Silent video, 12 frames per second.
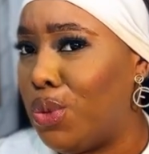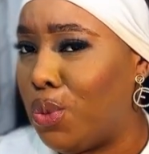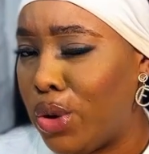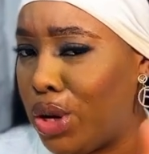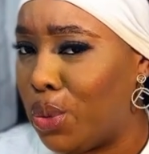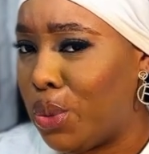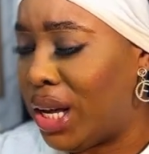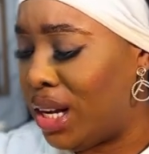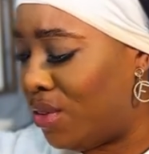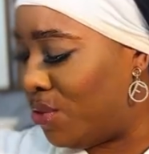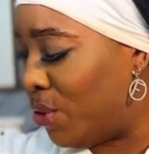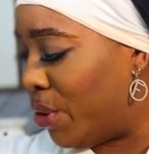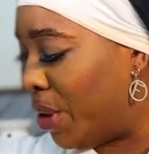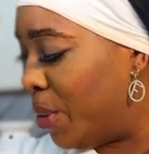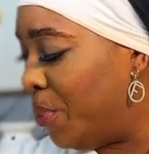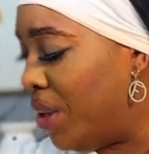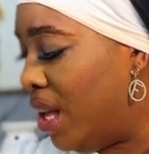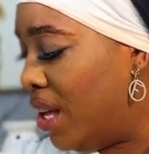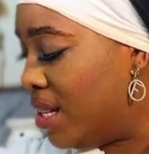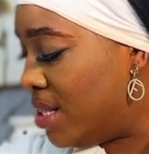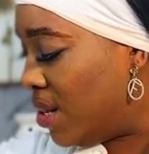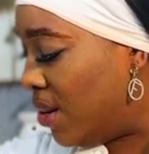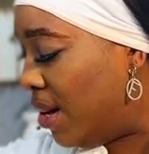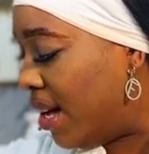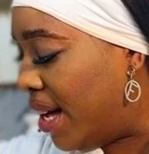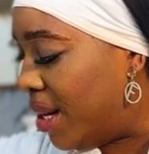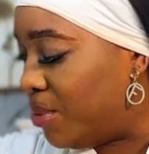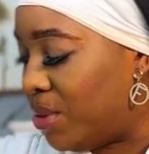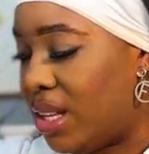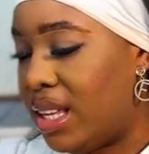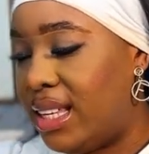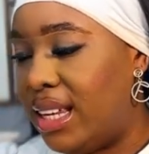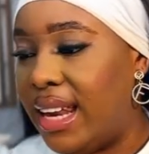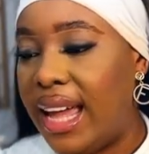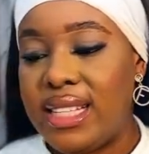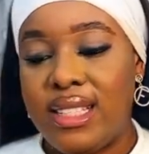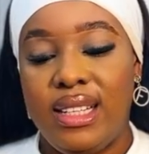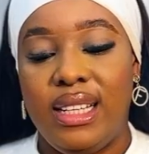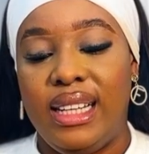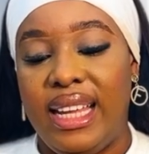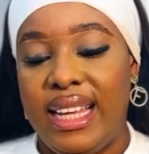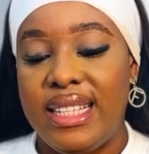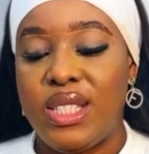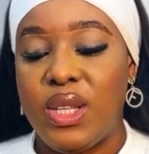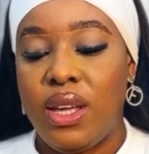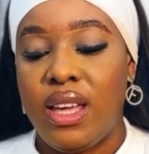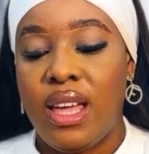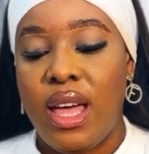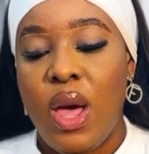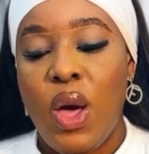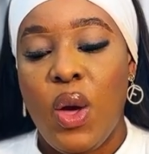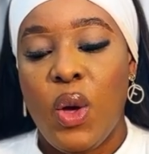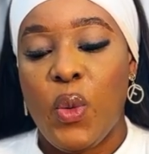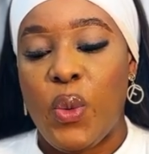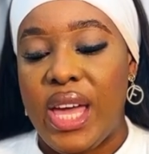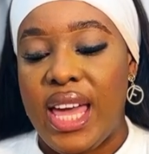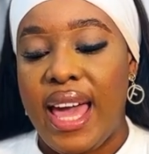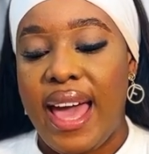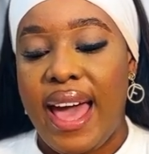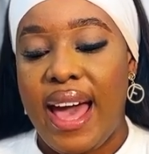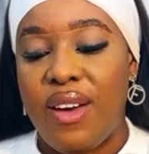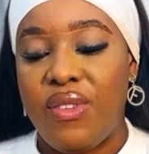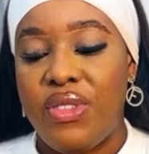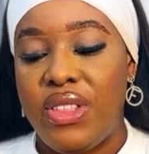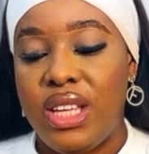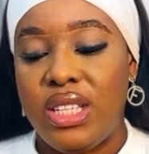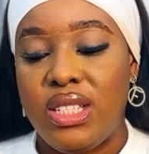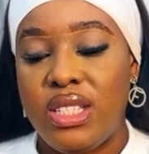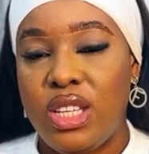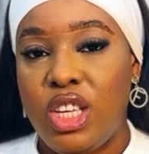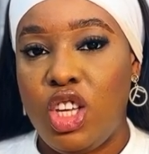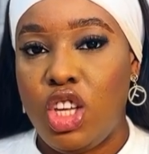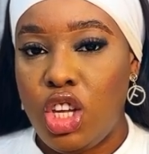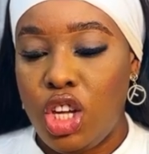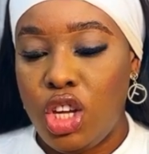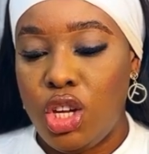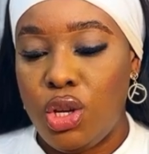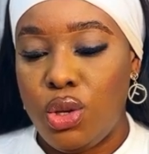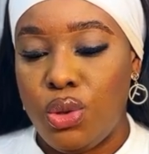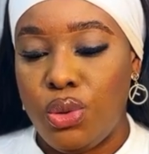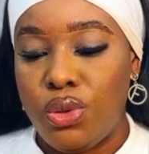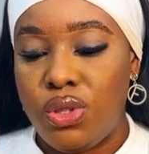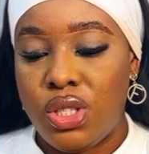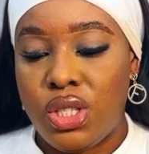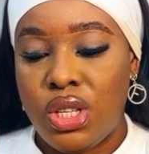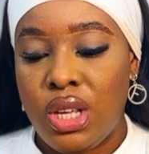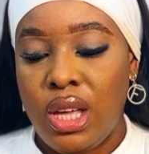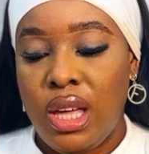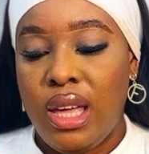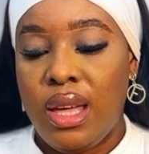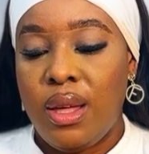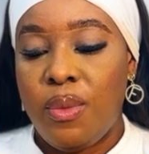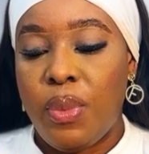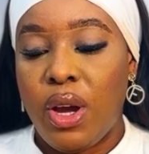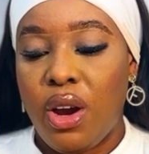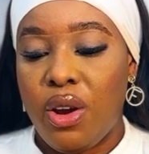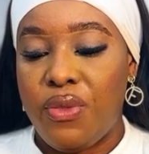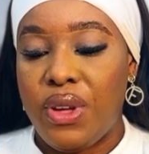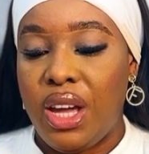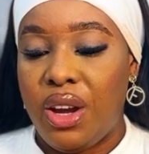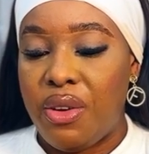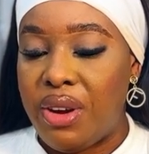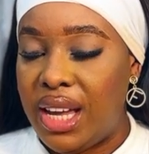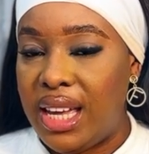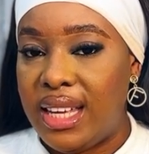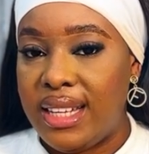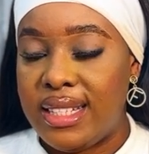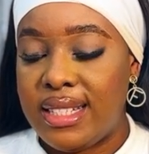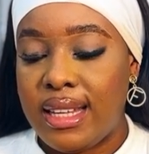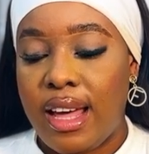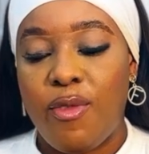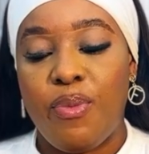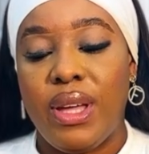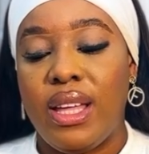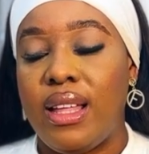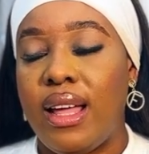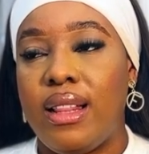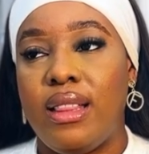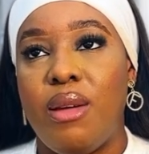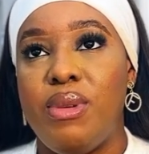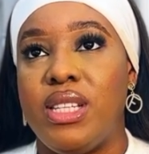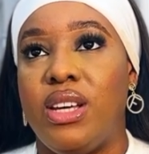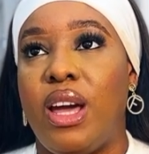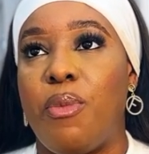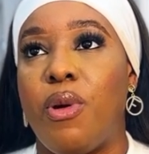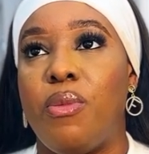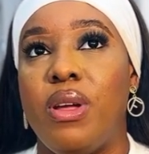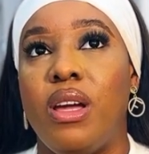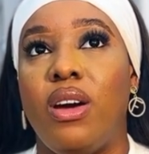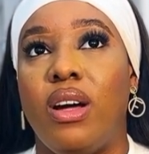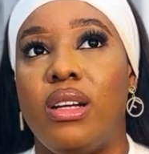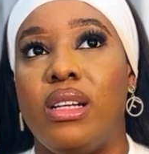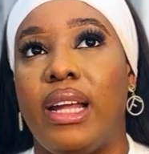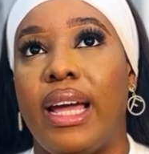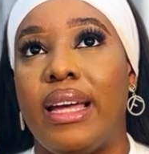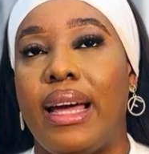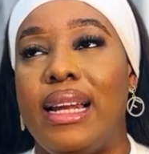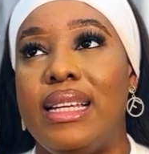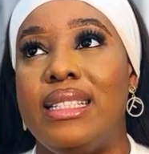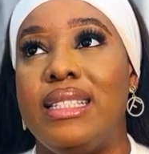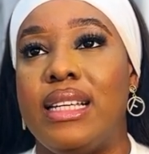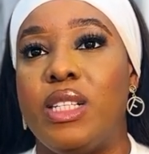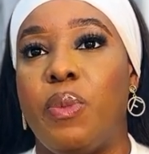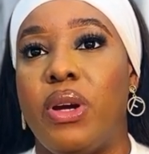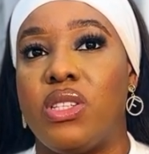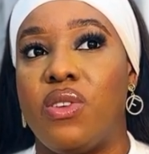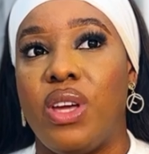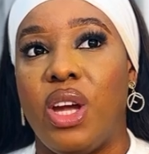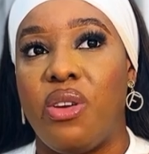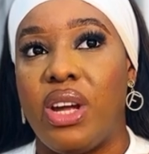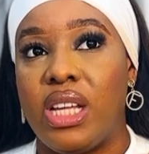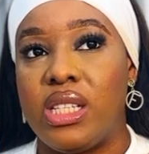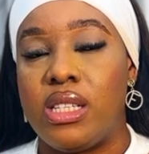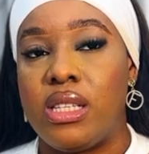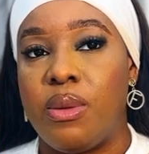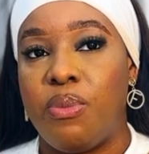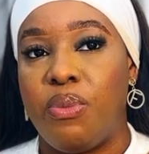what you're waiting for. So the next on the list, we have this cute pair of earrings. Let me tell you, I probably gotten like at least 6 pairs of earrings